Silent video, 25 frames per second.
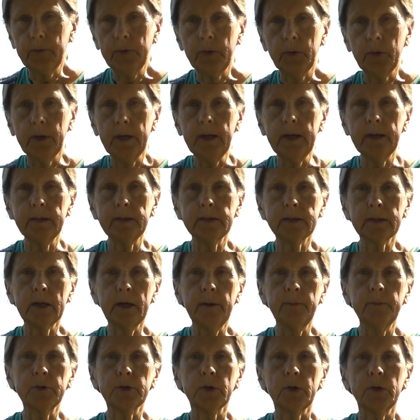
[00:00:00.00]
you a heads
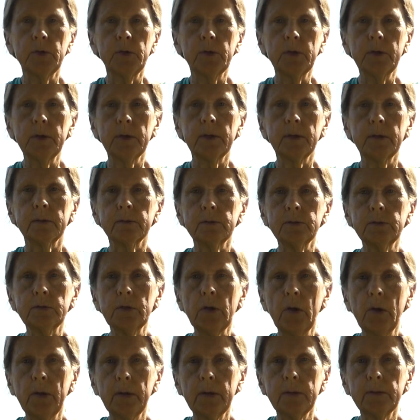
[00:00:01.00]
up so you can get
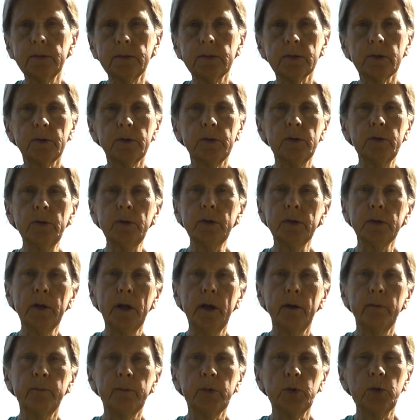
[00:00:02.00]
started, so you can
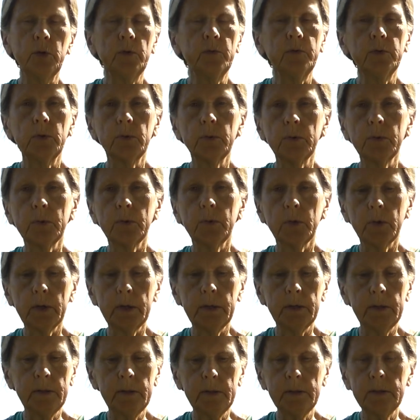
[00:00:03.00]
have beautiful
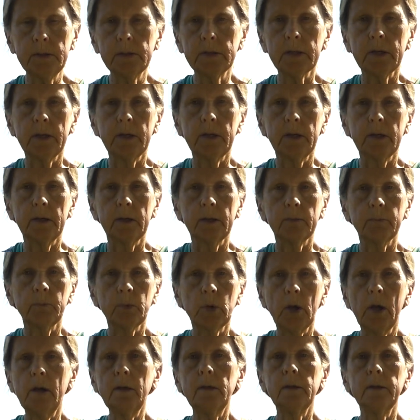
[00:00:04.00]
greens and
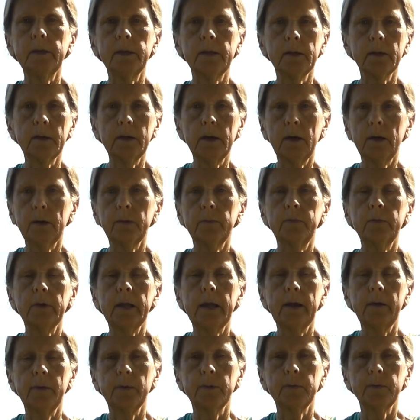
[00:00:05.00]
broccoli and
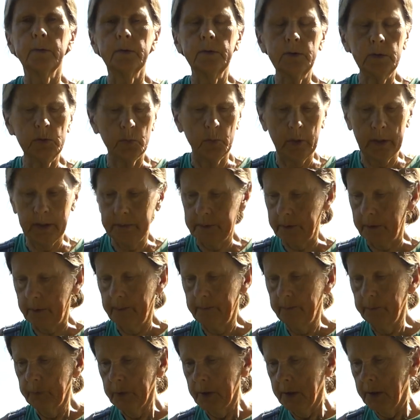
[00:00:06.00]
cauliflower this winter.
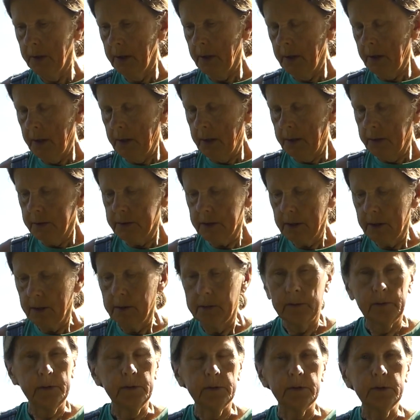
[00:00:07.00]

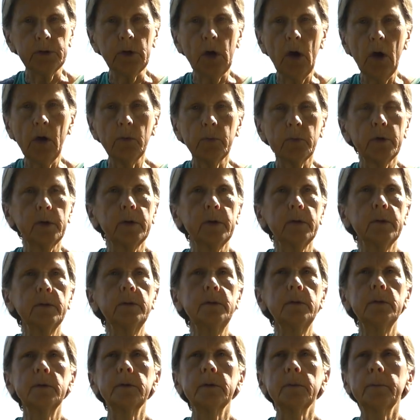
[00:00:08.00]
So to start
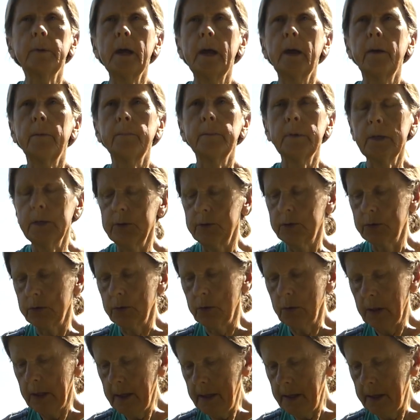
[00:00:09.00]
with, in about
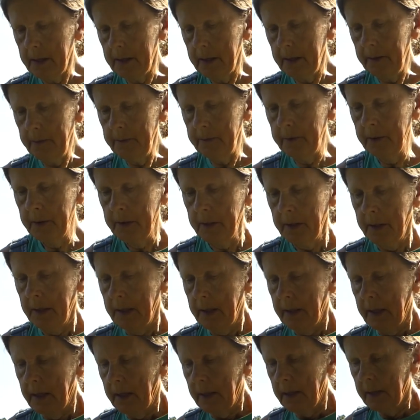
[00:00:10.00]
mid-July,
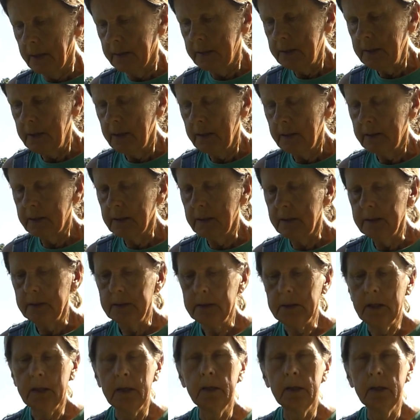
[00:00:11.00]
I take these